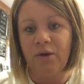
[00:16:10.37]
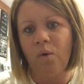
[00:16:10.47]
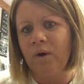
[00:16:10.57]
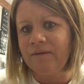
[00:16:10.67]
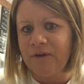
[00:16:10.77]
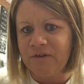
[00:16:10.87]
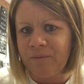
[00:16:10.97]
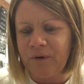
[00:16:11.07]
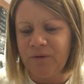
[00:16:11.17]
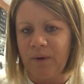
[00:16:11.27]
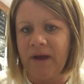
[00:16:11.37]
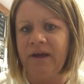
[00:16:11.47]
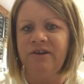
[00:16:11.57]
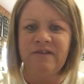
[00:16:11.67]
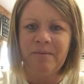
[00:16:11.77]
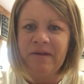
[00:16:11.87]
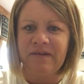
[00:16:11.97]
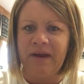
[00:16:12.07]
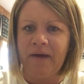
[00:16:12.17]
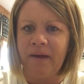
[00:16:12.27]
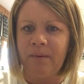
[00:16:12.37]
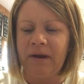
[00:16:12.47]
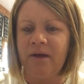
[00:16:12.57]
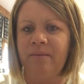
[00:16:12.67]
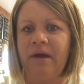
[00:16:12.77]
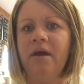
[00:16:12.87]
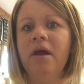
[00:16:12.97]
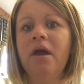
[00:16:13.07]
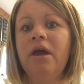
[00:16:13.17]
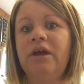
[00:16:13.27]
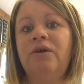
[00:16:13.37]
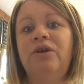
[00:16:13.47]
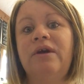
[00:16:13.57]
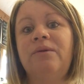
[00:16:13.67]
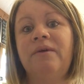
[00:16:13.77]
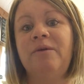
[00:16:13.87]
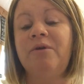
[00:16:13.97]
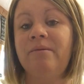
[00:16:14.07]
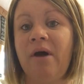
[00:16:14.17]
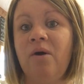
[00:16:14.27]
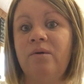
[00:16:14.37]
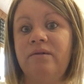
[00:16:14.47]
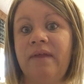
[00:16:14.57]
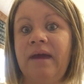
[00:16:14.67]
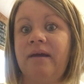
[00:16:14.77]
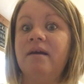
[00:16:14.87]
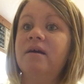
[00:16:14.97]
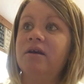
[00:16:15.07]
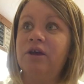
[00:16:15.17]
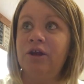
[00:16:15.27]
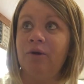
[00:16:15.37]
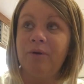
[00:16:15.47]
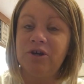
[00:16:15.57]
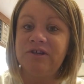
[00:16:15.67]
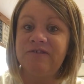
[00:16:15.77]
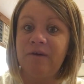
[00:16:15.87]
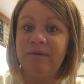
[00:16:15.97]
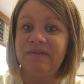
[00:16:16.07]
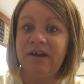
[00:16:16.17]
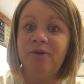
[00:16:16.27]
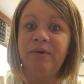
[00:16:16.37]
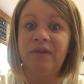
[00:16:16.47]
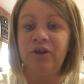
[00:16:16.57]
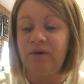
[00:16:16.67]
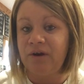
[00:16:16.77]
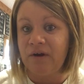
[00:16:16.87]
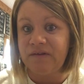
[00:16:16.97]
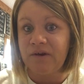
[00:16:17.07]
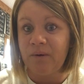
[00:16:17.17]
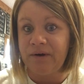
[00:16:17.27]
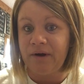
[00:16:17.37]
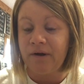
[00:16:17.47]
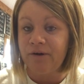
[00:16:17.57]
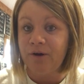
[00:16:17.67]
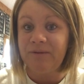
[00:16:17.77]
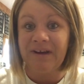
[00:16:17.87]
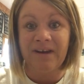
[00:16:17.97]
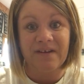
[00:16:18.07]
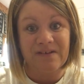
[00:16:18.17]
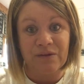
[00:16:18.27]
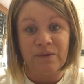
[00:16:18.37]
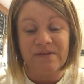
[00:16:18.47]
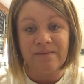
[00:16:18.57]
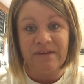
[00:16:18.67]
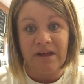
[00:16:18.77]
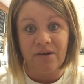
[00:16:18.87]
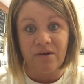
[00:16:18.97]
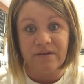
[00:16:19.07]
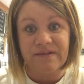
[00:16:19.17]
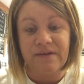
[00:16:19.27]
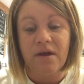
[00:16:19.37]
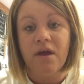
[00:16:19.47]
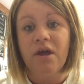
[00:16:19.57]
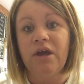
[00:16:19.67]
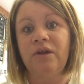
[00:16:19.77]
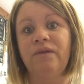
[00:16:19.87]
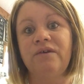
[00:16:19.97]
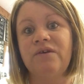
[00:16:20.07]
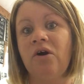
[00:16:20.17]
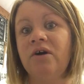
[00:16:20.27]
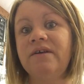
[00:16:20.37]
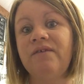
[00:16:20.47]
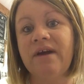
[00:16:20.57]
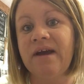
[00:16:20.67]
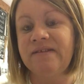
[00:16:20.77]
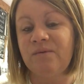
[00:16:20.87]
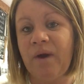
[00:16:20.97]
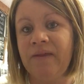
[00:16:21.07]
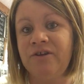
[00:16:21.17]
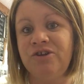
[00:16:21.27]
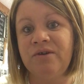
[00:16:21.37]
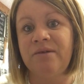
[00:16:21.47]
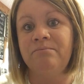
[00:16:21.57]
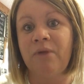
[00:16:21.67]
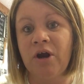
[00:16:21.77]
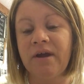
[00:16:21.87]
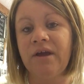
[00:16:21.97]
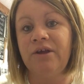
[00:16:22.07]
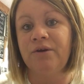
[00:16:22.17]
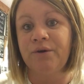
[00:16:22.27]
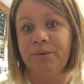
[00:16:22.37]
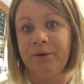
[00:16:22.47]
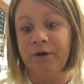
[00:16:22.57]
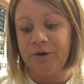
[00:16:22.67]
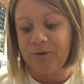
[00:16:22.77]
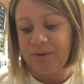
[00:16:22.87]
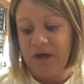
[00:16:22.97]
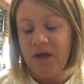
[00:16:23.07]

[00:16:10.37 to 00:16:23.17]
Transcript: or if there's a booth rent, it just depends on how they run it. But, you can really promote purchase from us here, but then you can also go into our group to get exclusive deals. There's all different kinds of ways that you can market your group